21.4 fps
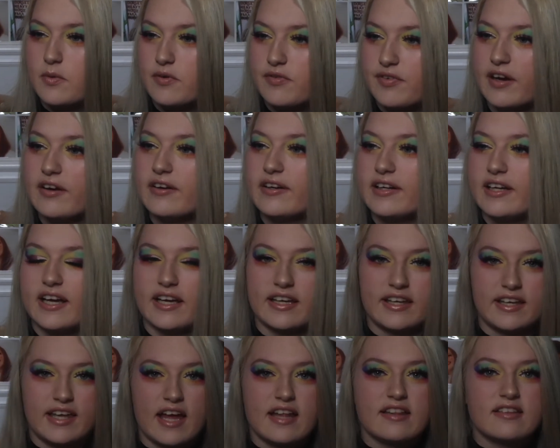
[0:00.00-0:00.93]
were very
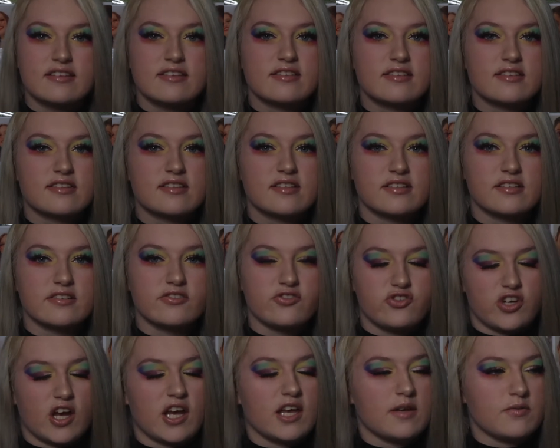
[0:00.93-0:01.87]
against
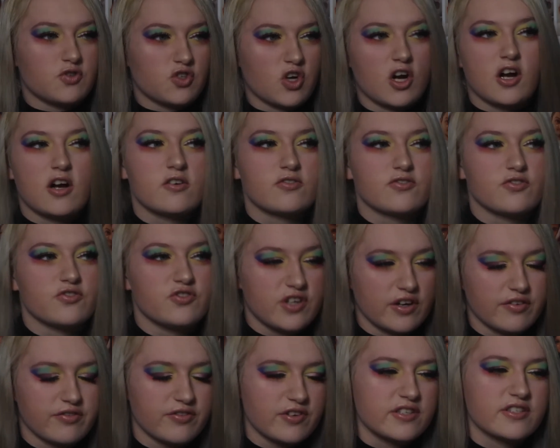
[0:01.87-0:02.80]
James Charles and
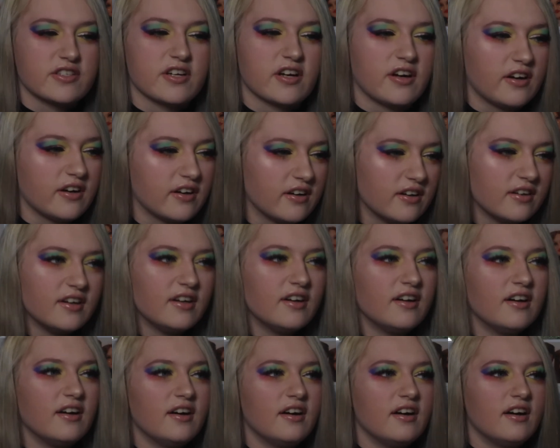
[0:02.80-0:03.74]
Jeffree Star.
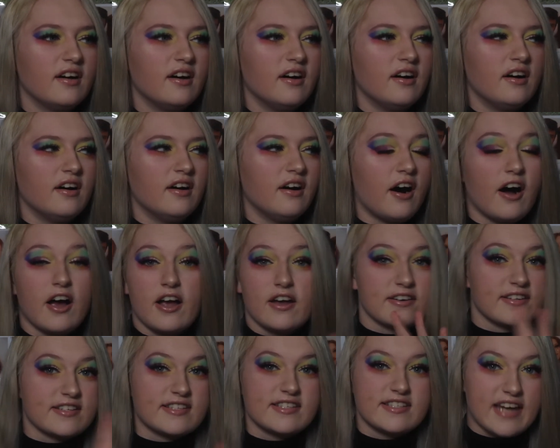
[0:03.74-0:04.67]
I
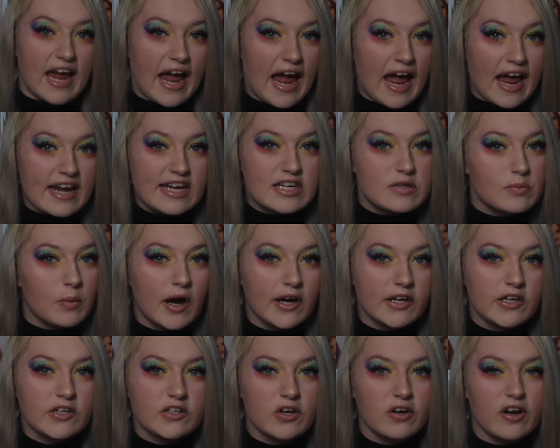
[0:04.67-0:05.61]
understand why
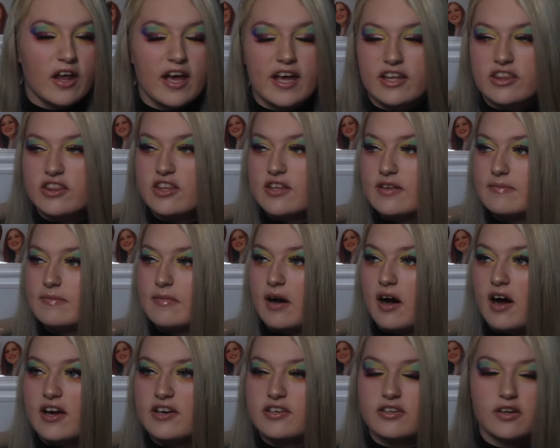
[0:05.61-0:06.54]
you don't like them.
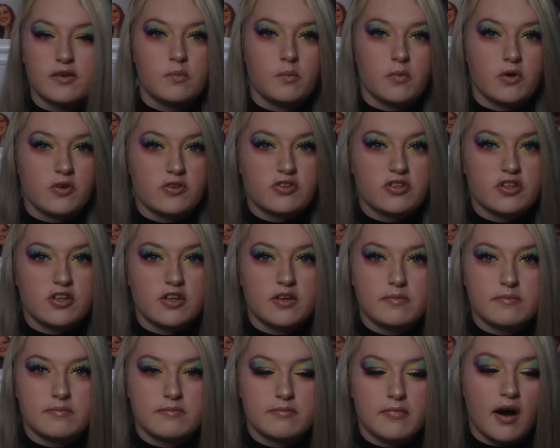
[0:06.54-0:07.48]
I don't watch
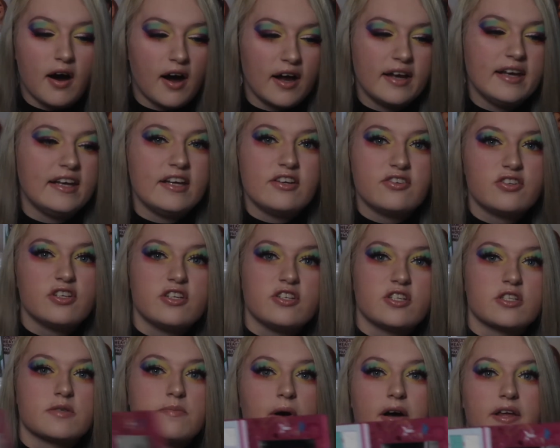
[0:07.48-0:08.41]
them. I literally
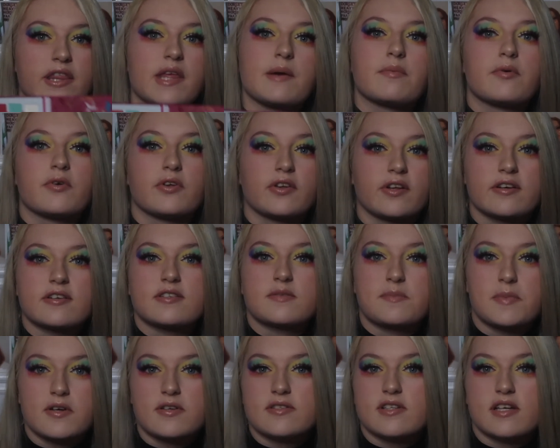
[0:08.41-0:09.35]
just buy their products
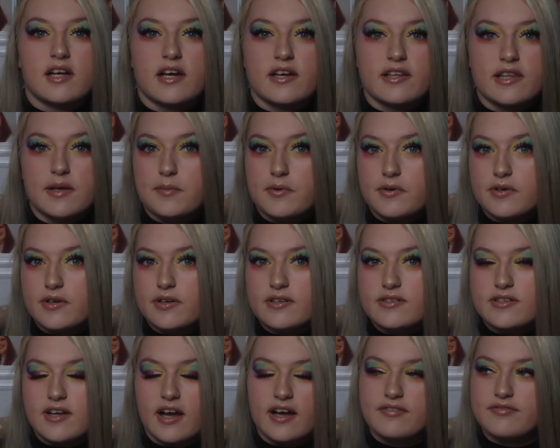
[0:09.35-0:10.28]
because I like their
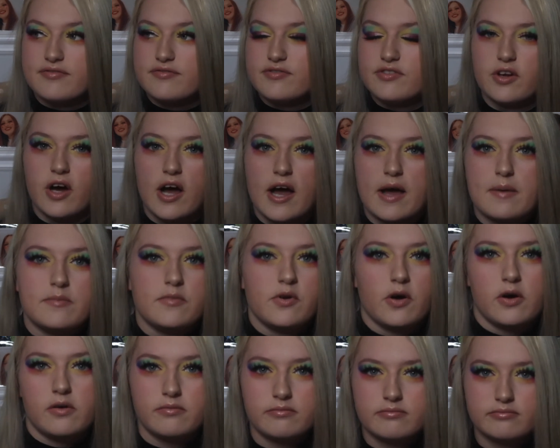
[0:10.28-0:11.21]
products. I'm
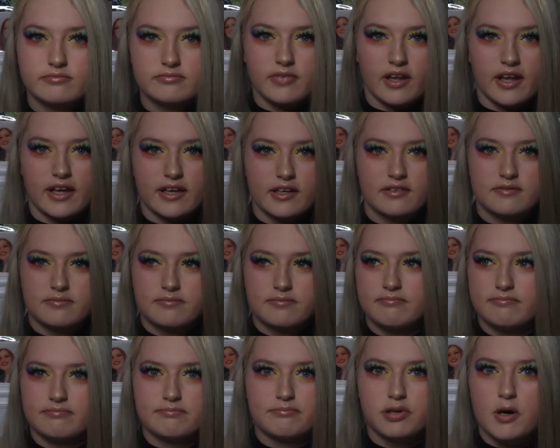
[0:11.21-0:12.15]
not like
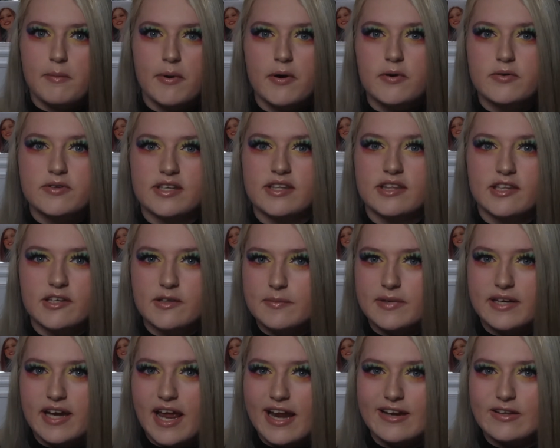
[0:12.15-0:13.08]
promoting them
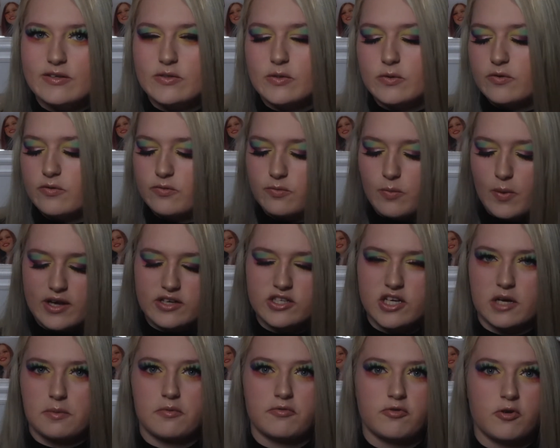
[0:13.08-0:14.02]
in any sort of way,
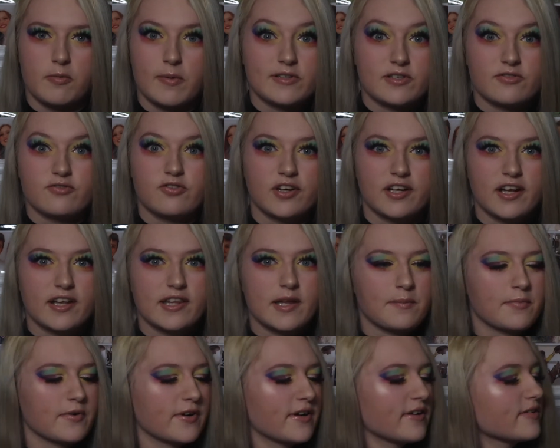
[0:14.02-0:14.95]
shape or form. I just really like their
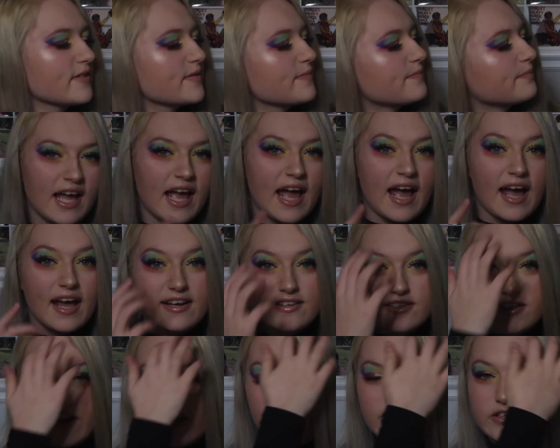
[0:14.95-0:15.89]
products.
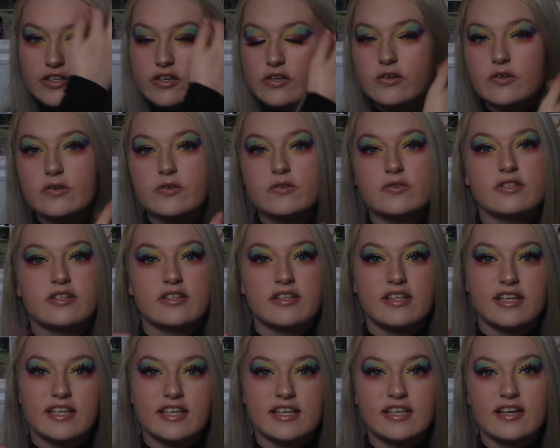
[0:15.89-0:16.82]
And I used
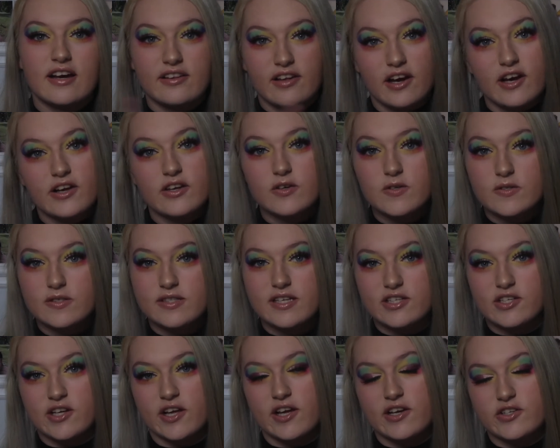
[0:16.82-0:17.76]
this
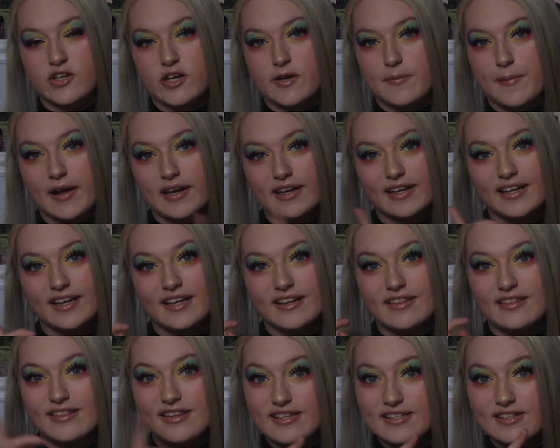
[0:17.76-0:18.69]
eyeshadow palette
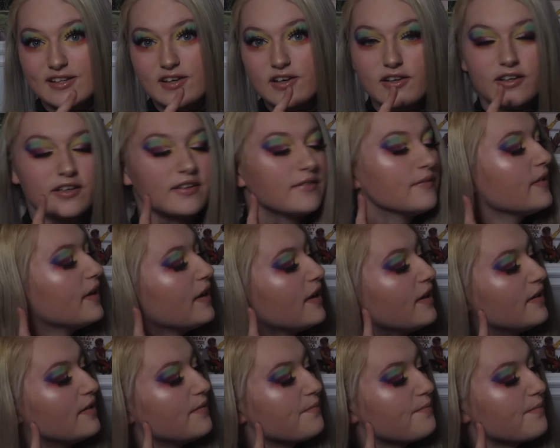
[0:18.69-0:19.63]
in this look
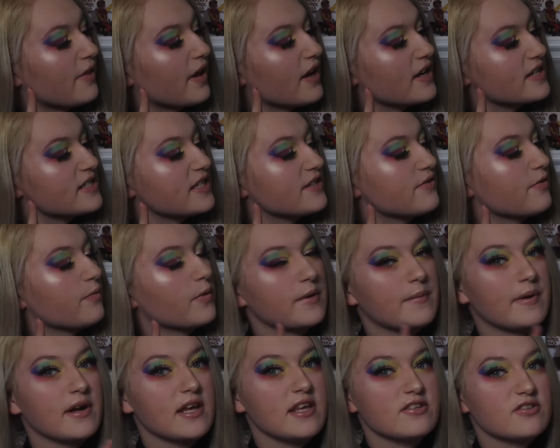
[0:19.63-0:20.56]
that I did for one
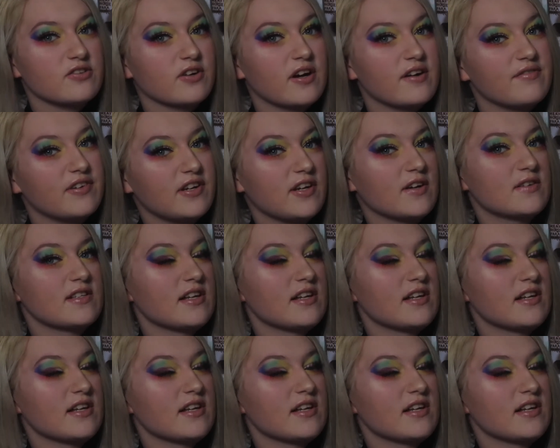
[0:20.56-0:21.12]
of my Instagram videos